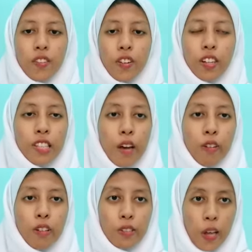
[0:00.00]
First, I
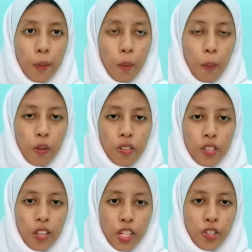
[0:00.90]
will start my
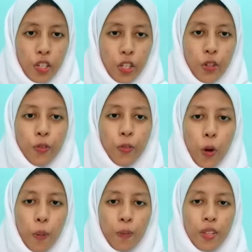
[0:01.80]
presentation
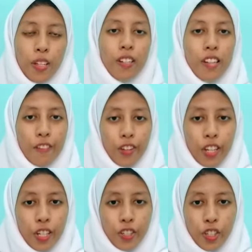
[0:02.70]
from the
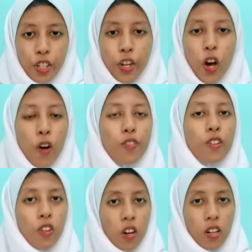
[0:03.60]
definition of
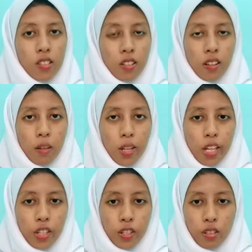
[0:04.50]

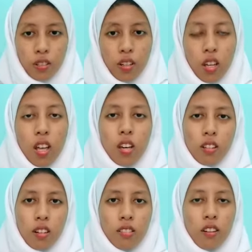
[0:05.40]
cross-contamination.
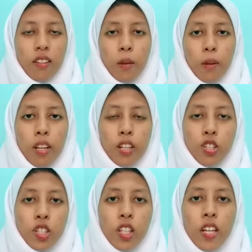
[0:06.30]

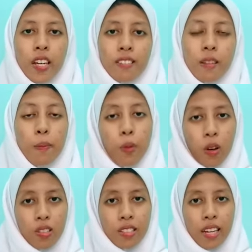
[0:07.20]
Cross-contamination is the
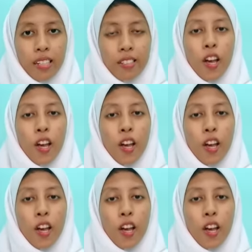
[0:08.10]
process